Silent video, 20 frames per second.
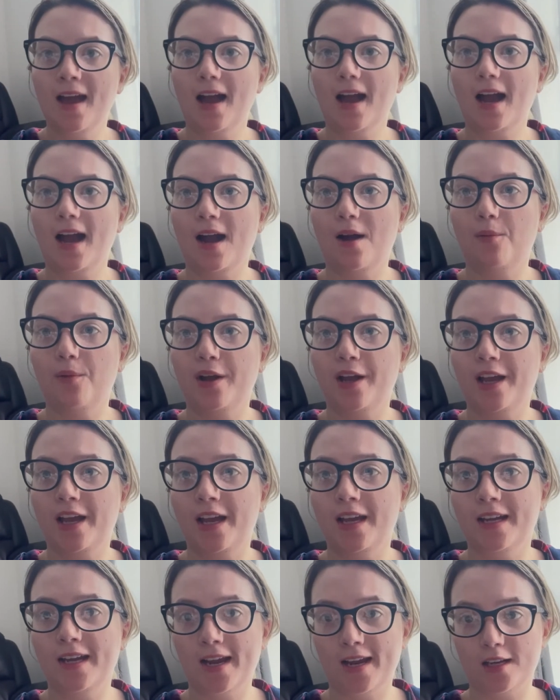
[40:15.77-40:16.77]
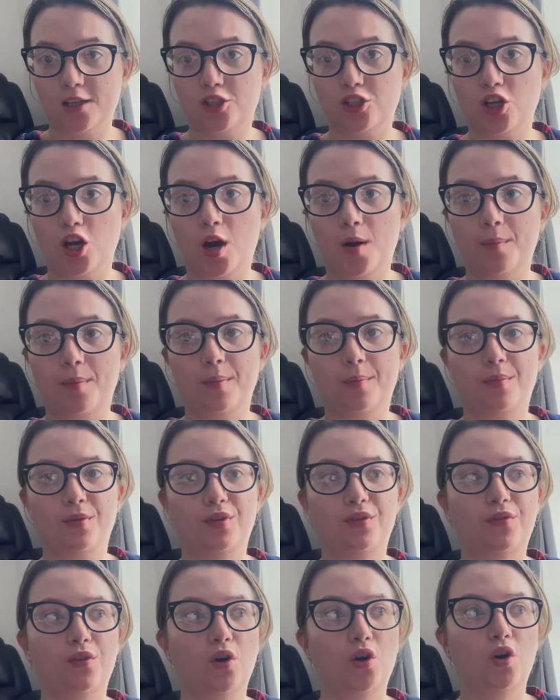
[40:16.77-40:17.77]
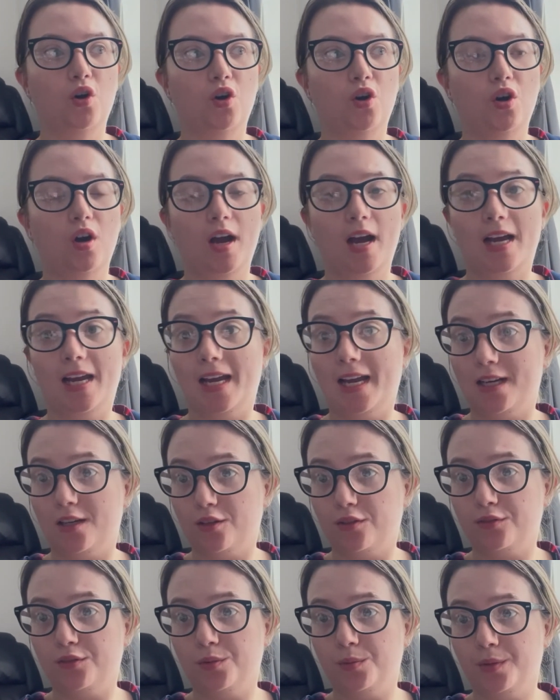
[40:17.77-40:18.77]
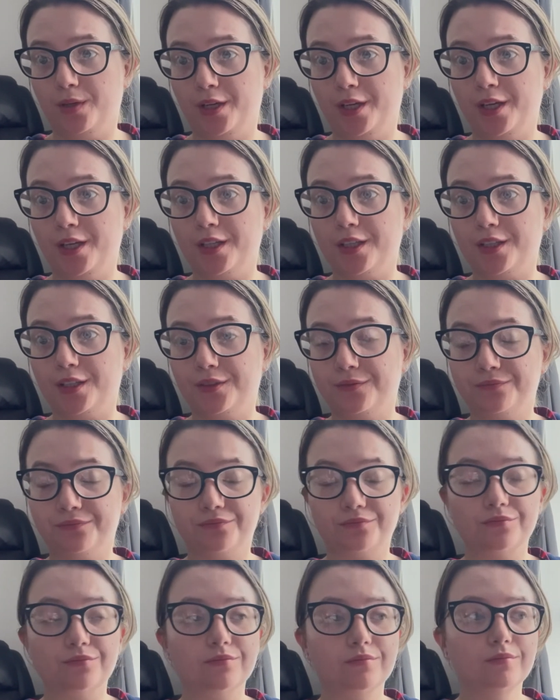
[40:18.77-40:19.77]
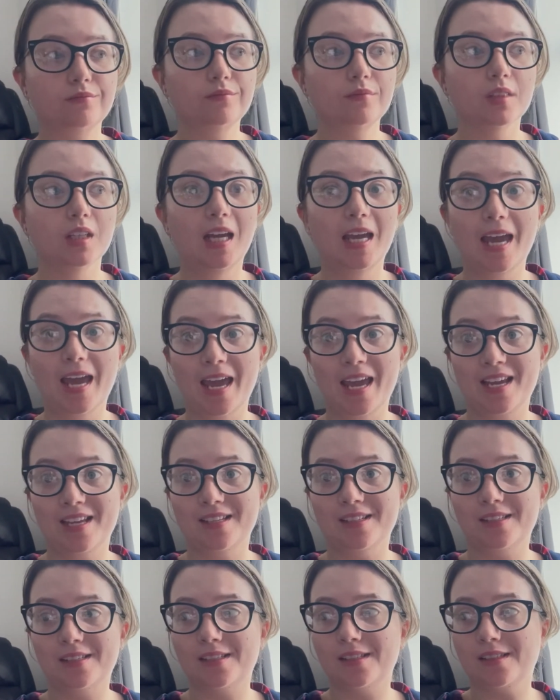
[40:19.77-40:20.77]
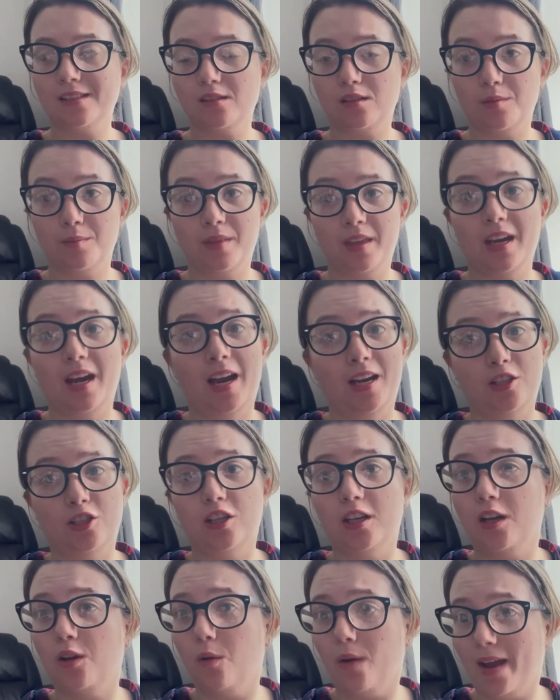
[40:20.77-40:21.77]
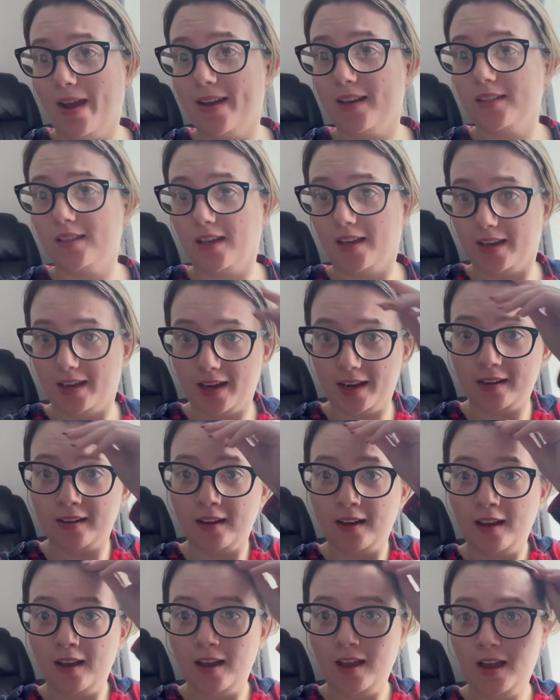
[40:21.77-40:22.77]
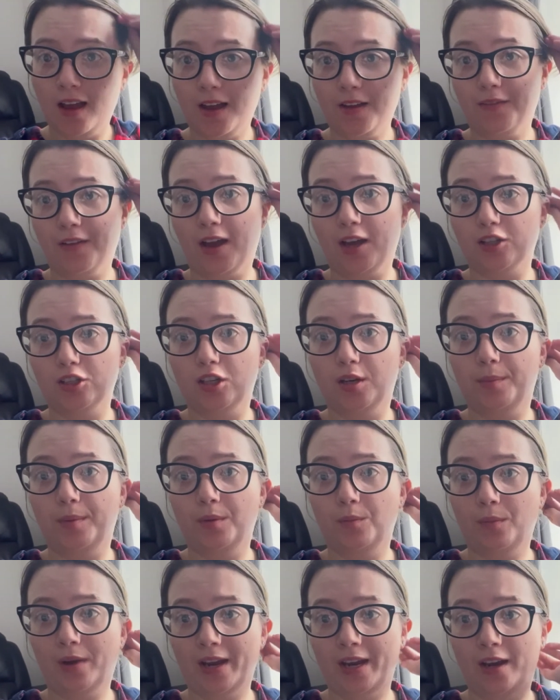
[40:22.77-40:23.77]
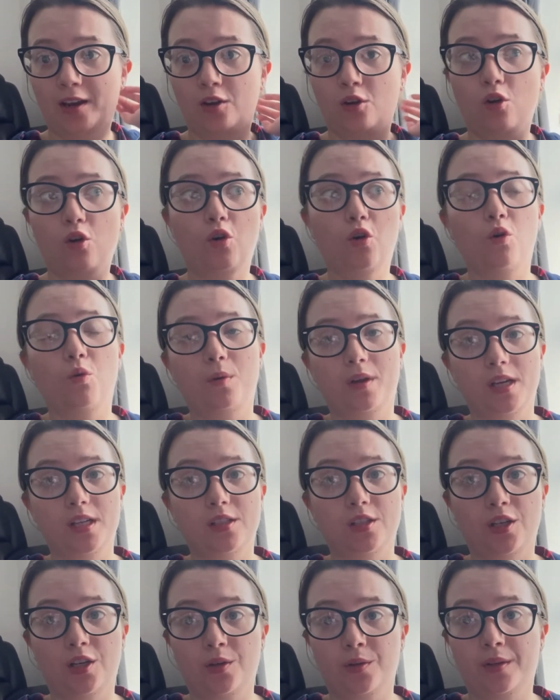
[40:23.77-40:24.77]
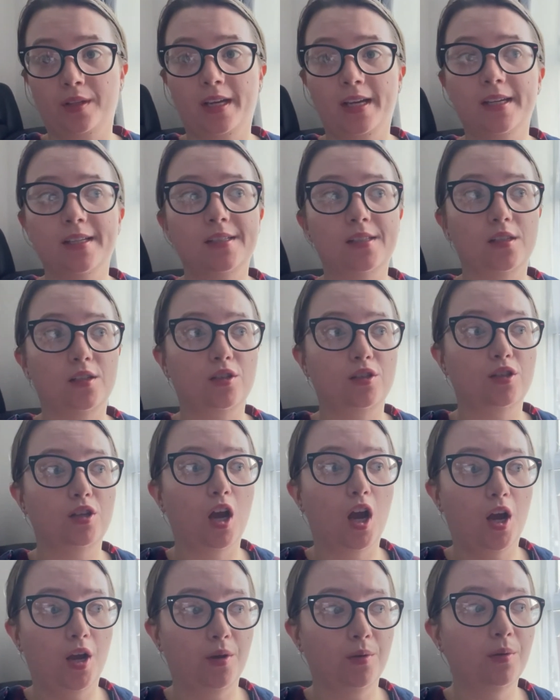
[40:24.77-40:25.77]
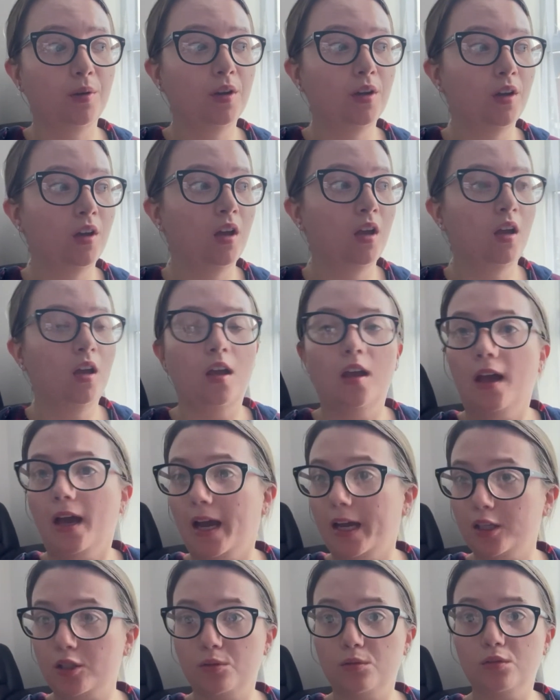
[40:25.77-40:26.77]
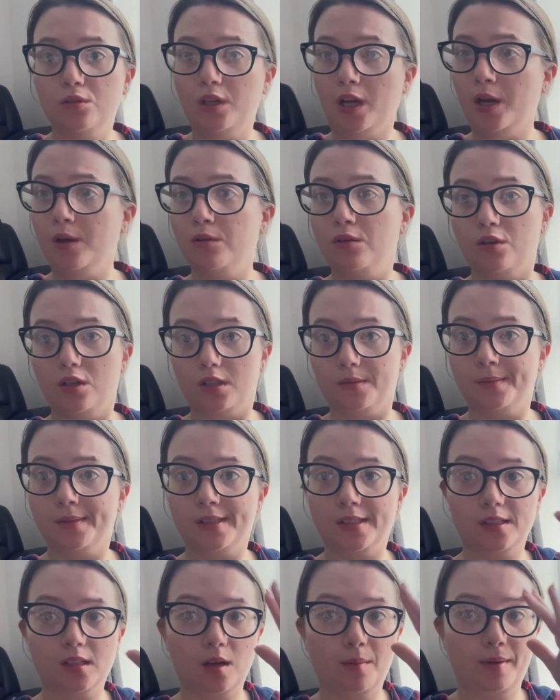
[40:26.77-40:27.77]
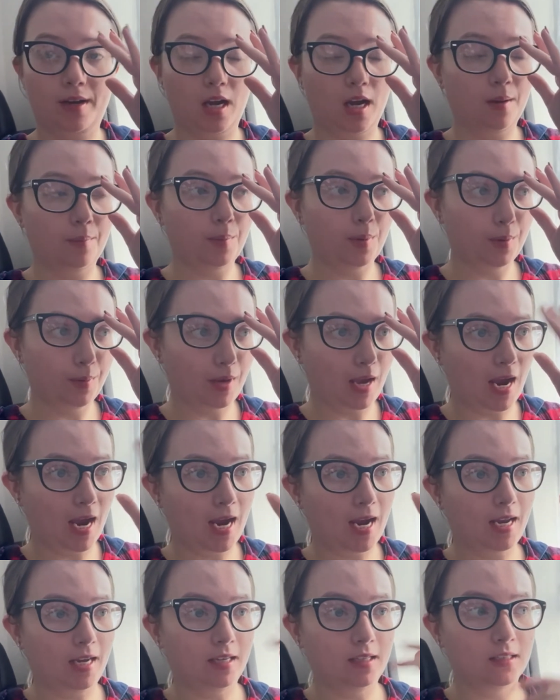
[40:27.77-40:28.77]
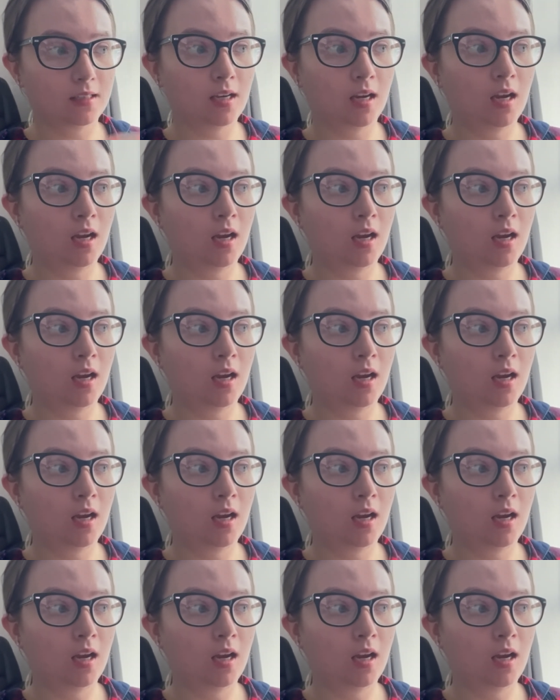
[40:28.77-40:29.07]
Our next job before I head off to work is something actually quite exciting. I've actually been waiting all week to do this. So, as you all know, Christmas is coming up, and